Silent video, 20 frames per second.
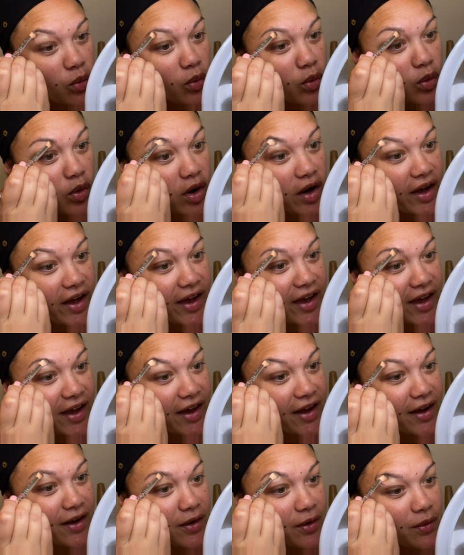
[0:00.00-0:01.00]

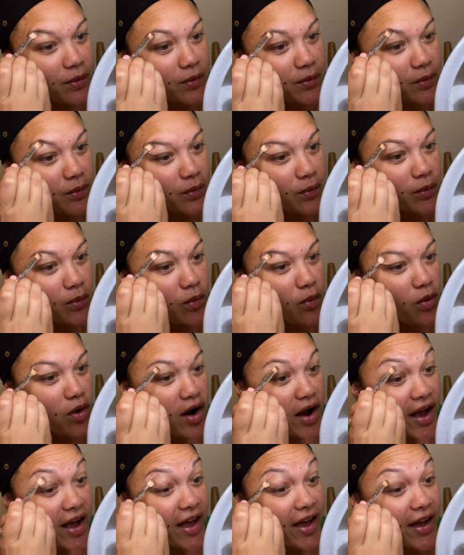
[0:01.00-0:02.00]
wow.
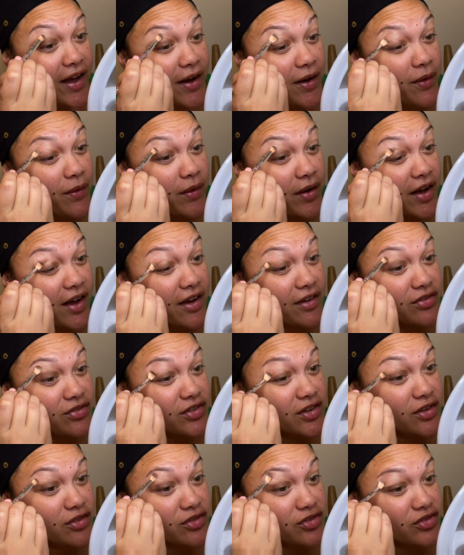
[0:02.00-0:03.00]
Wow, I
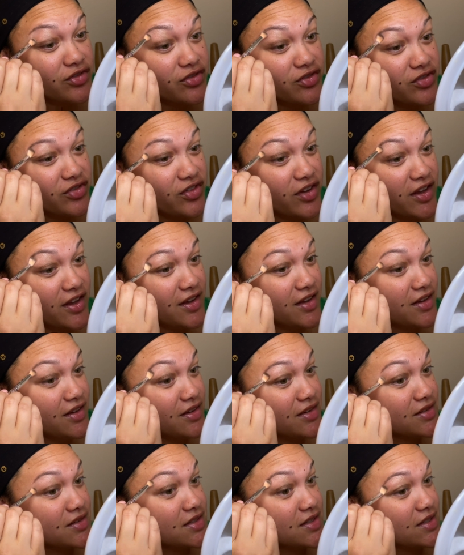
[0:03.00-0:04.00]
feel
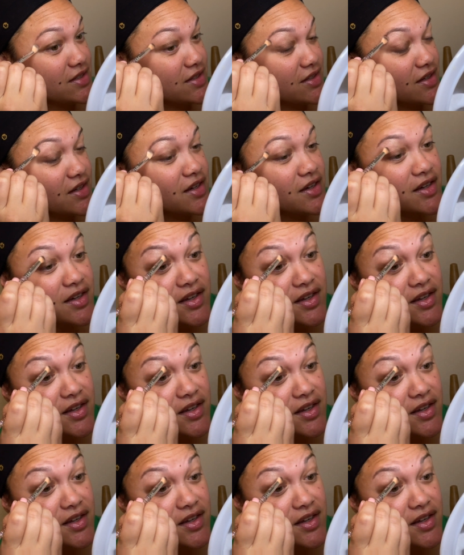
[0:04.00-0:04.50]
fancy.